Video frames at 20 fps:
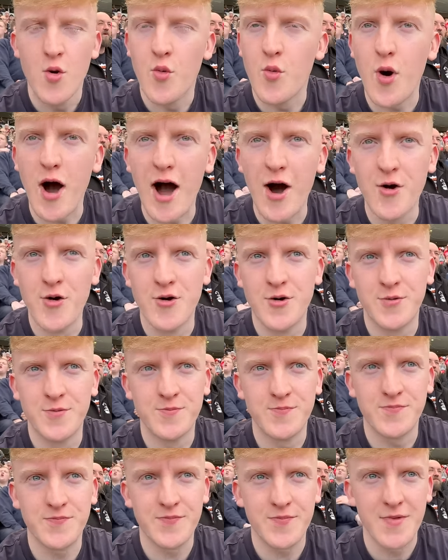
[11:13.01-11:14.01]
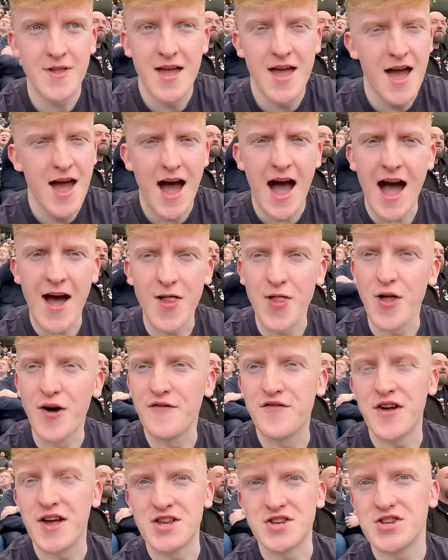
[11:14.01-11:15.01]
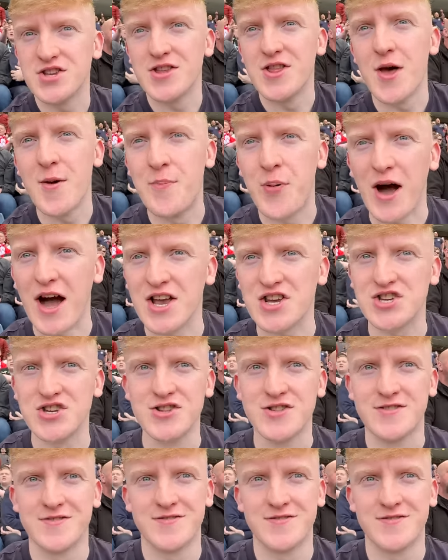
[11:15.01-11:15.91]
Wow! I love this, the passion.